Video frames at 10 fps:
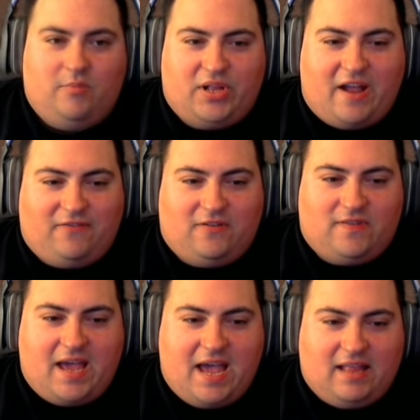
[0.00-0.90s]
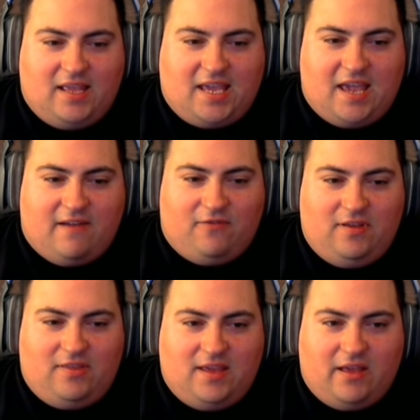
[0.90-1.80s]
But after that, like,
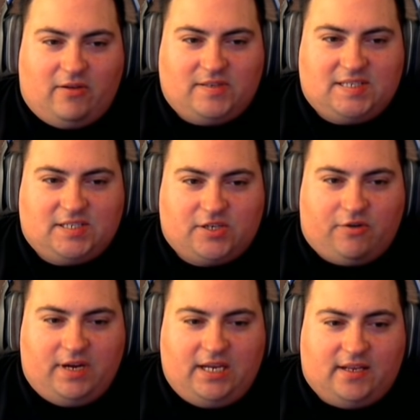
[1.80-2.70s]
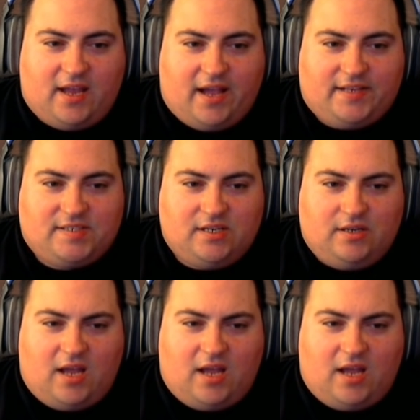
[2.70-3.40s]
everything else is green, guys.